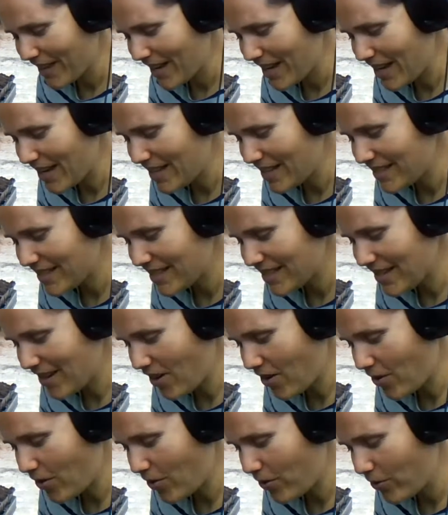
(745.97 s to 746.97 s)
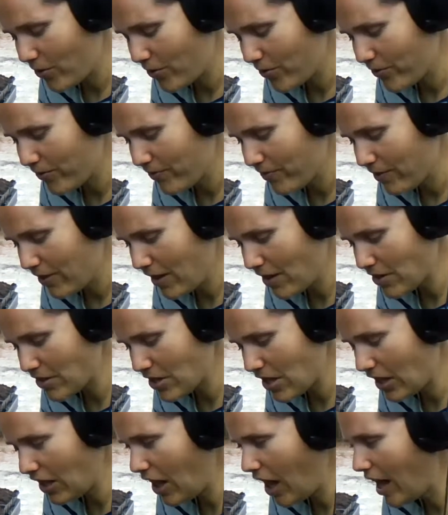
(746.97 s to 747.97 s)
And so there's
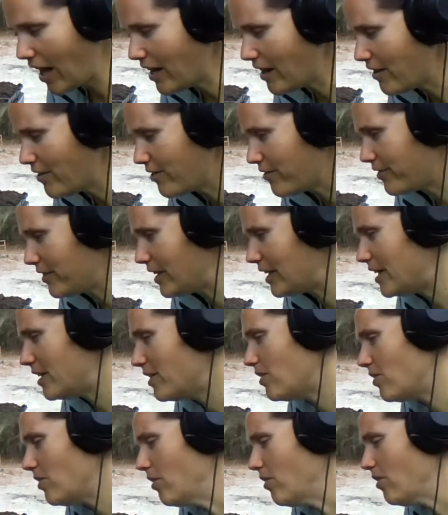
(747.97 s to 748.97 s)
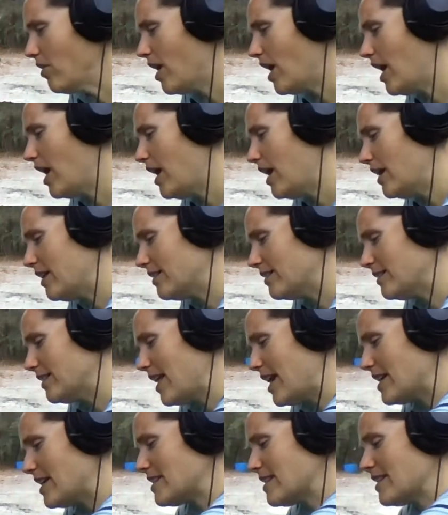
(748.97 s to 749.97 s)
a lot of little
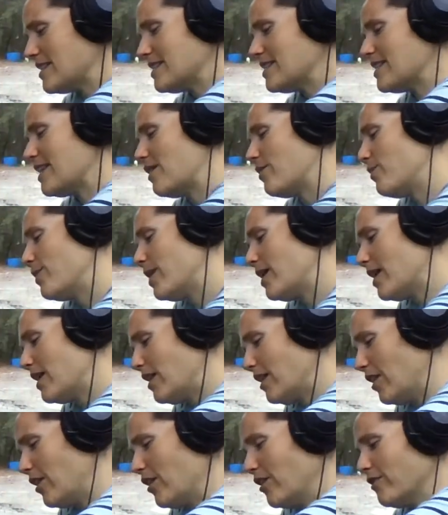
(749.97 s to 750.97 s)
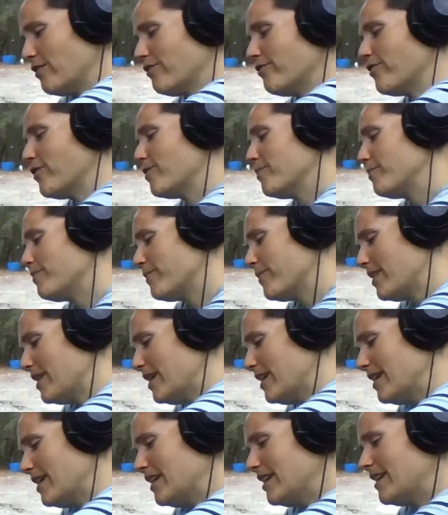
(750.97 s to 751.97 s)
lessons that we can learn from
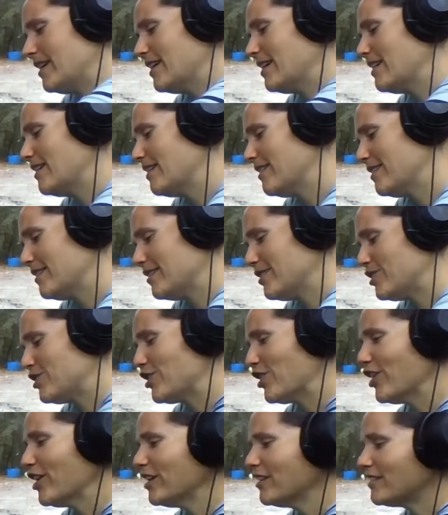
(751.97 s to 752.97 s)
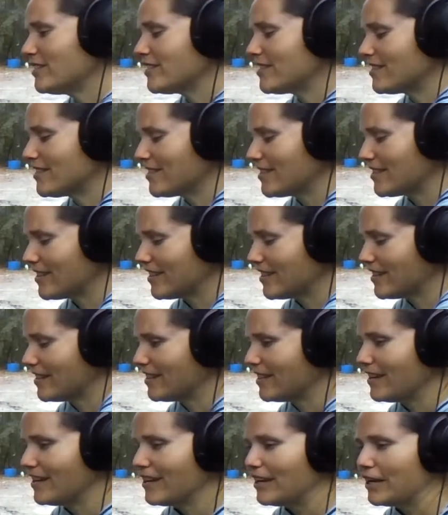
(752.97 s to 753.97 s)
dirt,
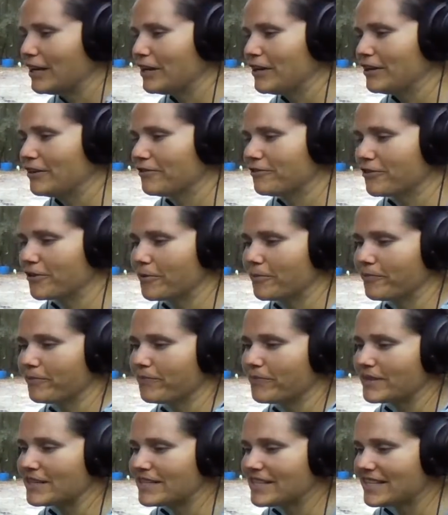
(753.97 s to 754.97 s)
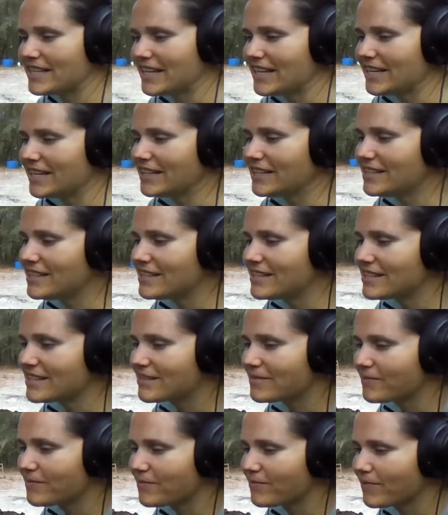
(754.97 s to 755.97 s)
from seeds,
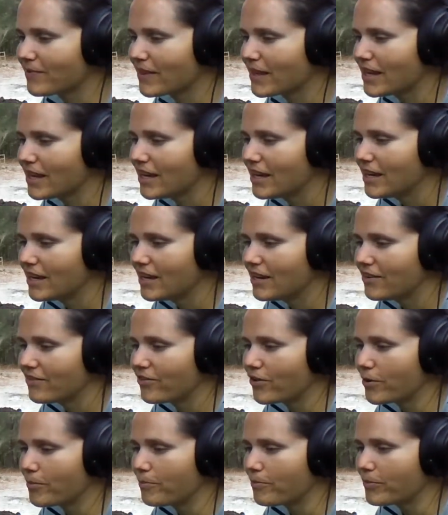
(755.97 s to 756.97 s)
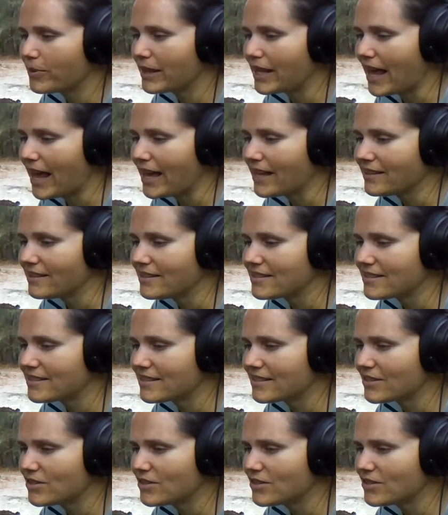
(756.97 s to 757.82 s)
from plants.